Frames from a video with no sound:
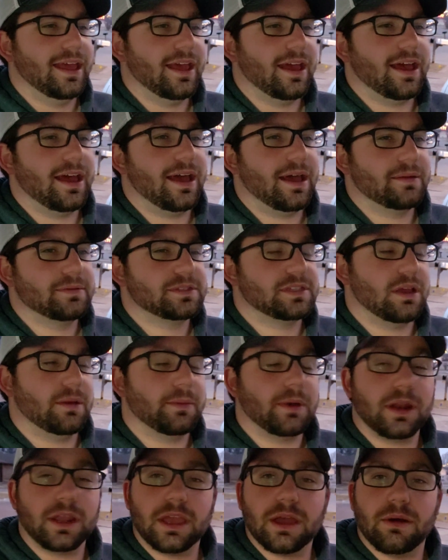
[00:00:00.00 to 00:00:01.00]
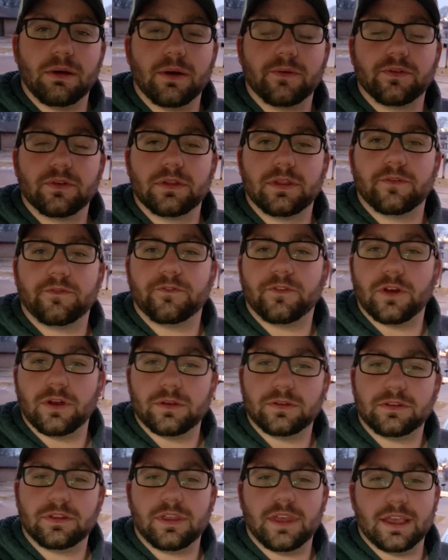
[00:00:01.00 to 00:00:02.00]
So I'm going to go over the
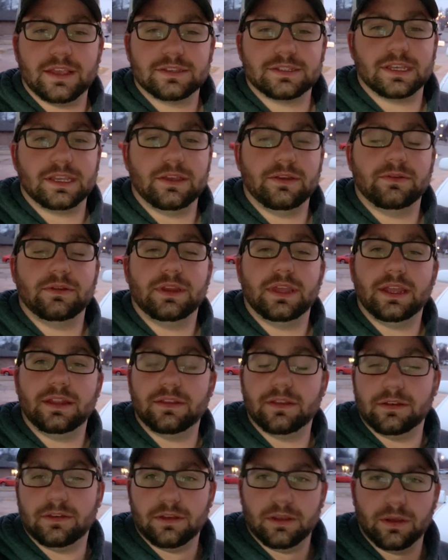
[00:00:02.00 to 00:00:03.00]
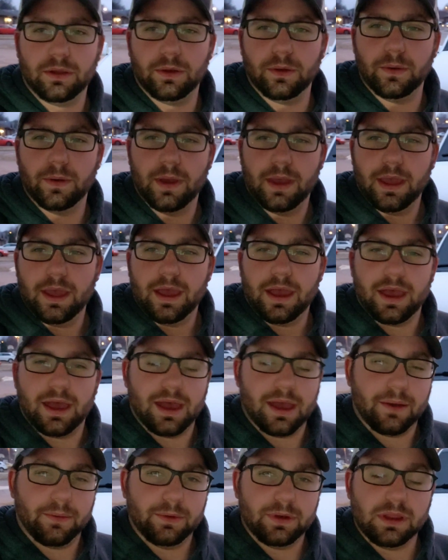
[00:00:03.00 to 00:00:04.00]
first things that you need to do
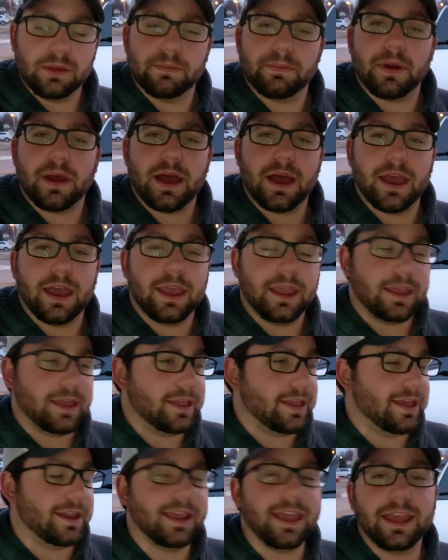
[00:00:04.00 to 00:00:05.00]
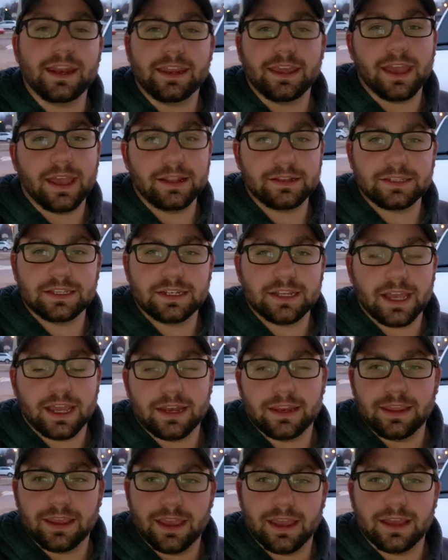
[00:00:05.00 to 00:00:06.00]
when you buy an 88 to
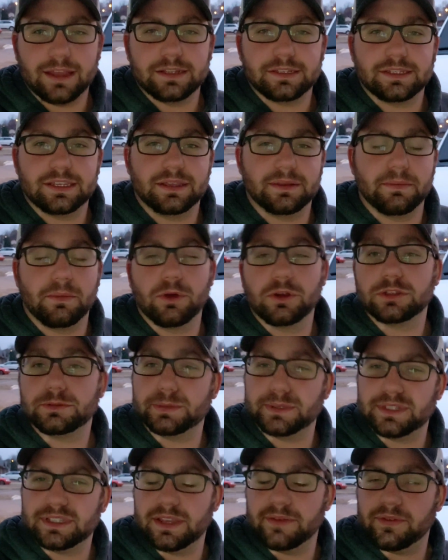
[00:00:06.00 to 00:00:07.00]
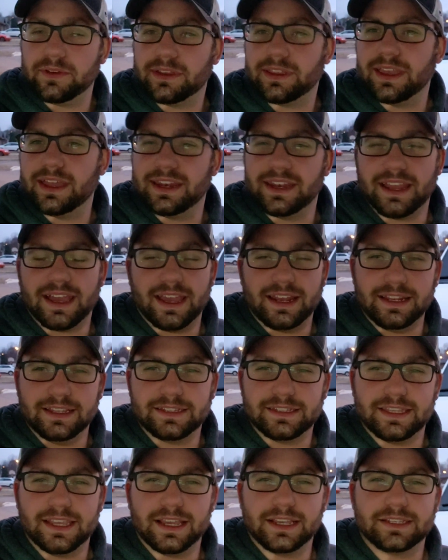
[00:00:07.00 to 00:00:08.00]
98, and more specifically a
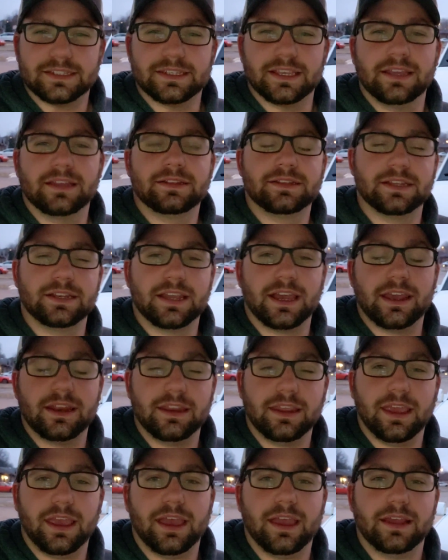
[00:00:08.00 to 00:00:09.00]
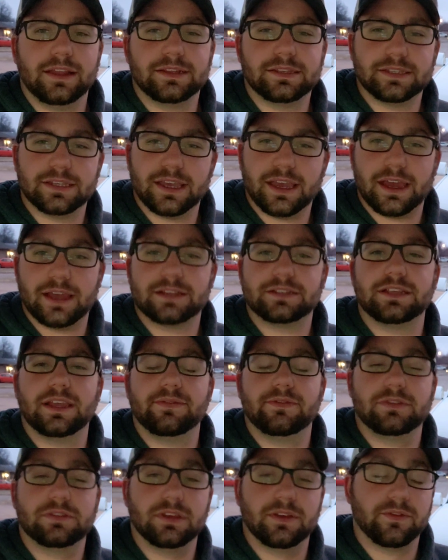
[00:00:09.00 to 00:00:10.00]
96 to 98
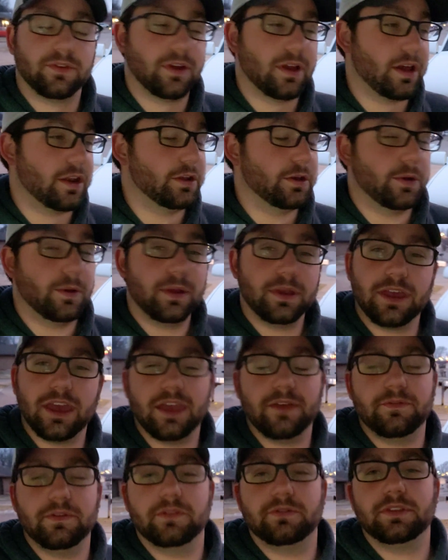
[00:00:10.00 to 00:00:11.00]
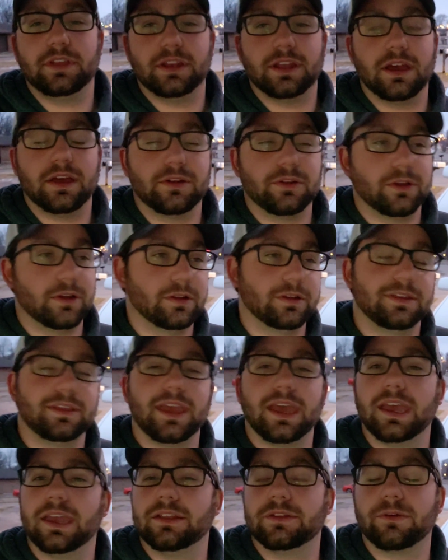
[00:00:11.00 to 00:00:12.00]
Chevy Silverado, K1500,
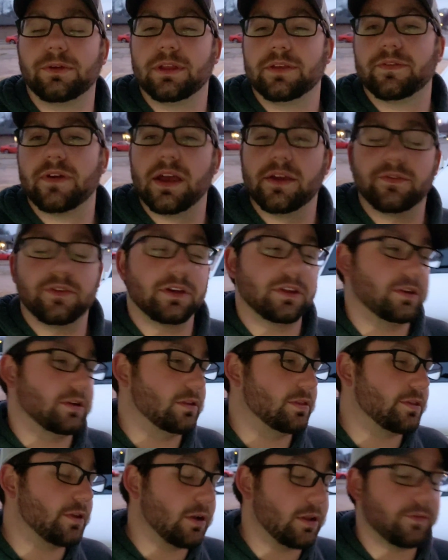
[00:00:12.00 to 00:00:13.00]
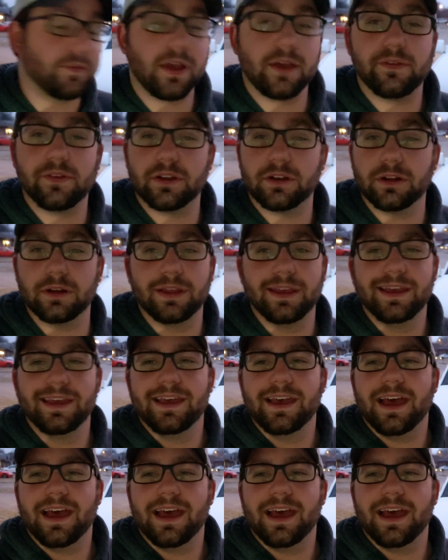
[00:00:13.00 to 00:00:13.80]
K2500, 3500,